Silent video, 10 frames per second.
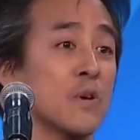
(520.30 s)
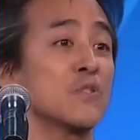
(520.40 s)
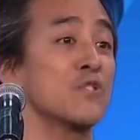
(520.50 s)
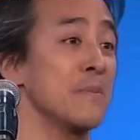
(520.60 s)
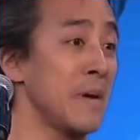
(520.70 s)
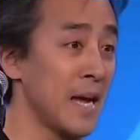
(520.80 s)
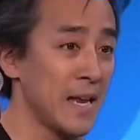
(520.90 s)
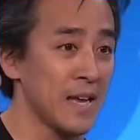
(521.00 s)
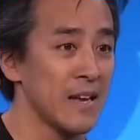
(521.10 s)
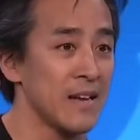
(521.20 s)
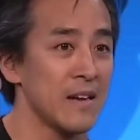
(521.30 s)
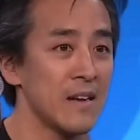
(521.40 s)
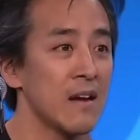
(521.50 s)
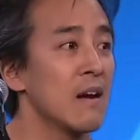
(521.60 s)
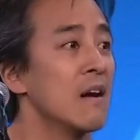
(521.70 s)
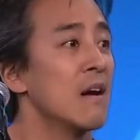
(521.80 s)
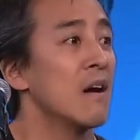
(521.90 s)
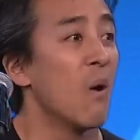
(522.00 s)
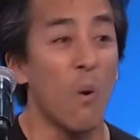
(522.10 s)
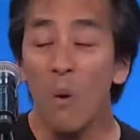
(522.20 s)
dramatic,
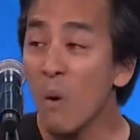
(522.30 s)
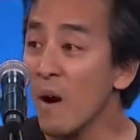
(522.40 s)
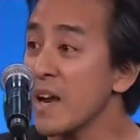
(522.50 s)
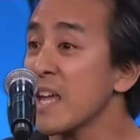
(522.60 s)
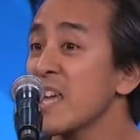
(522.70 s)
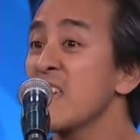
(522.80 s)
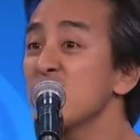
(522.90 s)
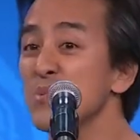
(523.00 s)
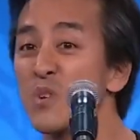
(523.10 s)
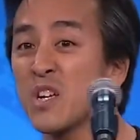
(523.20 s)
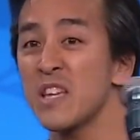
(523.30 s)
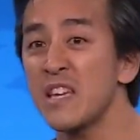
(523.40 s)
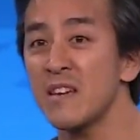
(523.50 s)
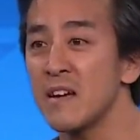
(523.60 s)
or he's really